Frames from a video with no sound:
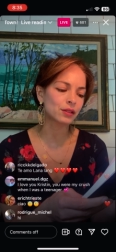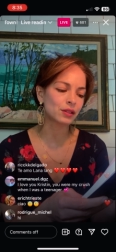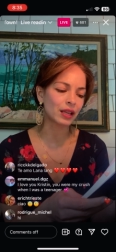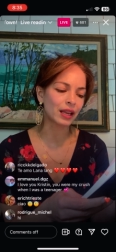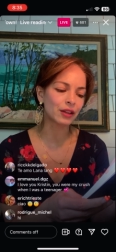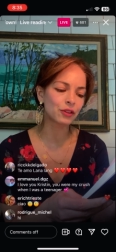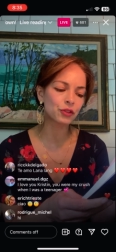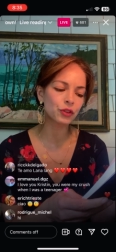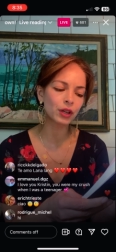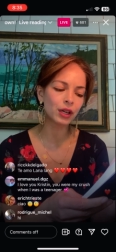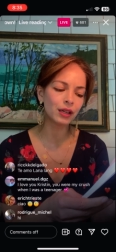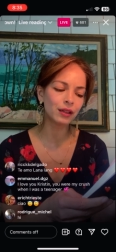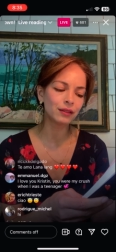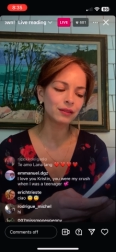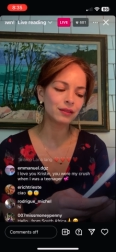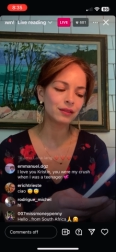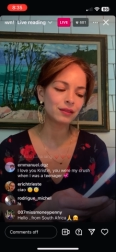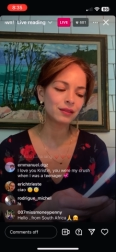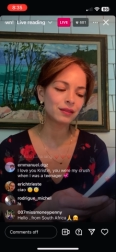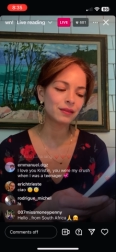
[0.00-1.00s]

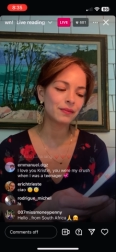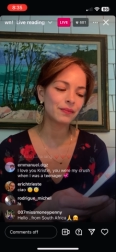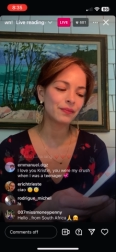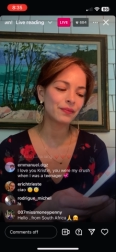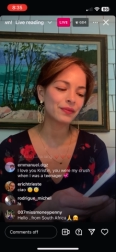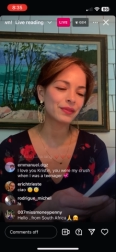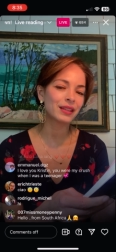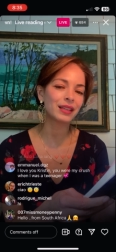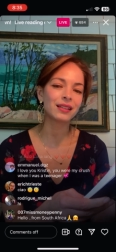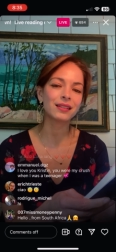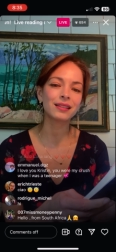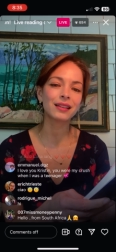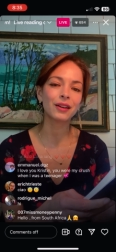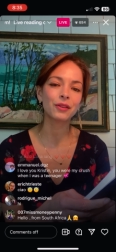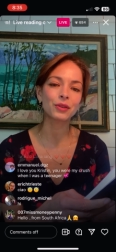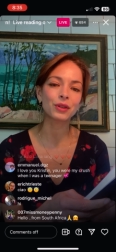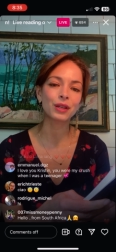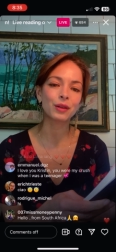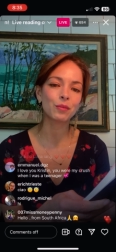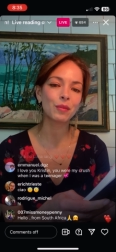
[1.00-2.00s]
Cassandra? He
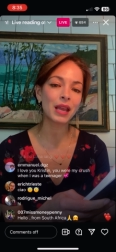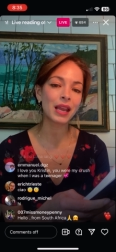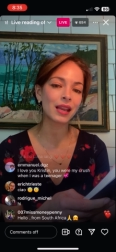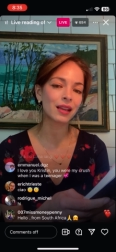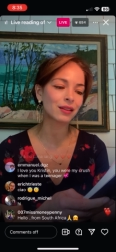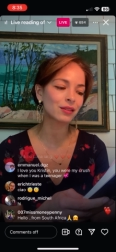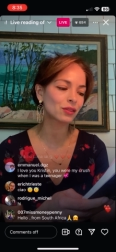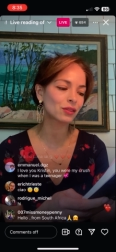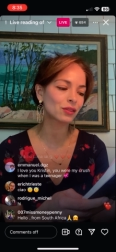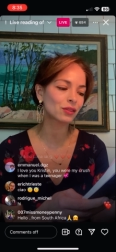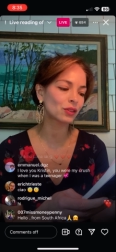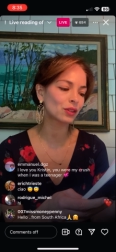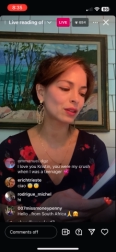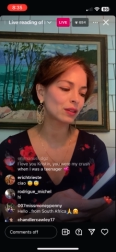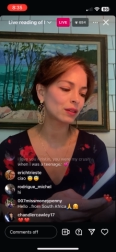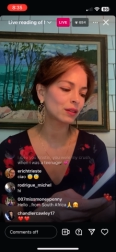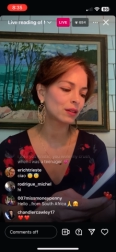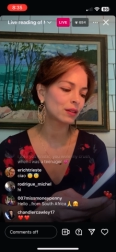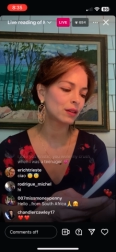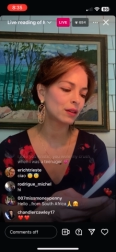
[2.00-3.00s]
sounded
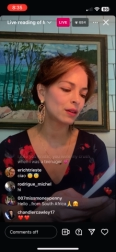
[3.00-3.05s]
amazed.